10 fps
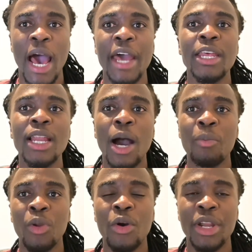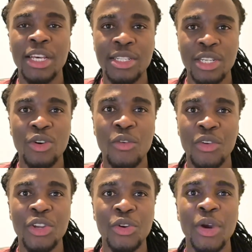I didn't upload a single
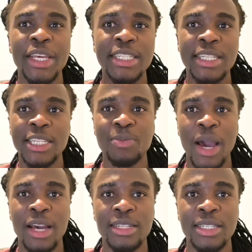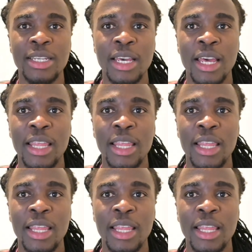video in 6 months.